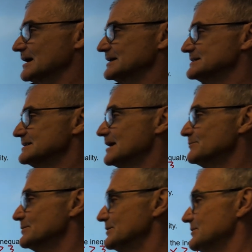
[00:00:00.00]
A
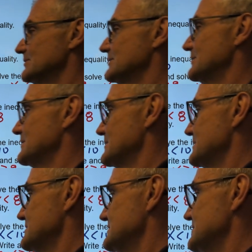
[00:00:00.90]
number
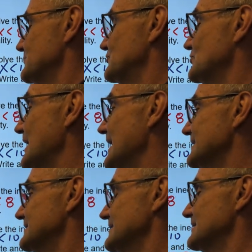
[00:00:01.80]

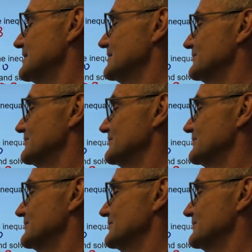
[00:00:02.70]
subtracted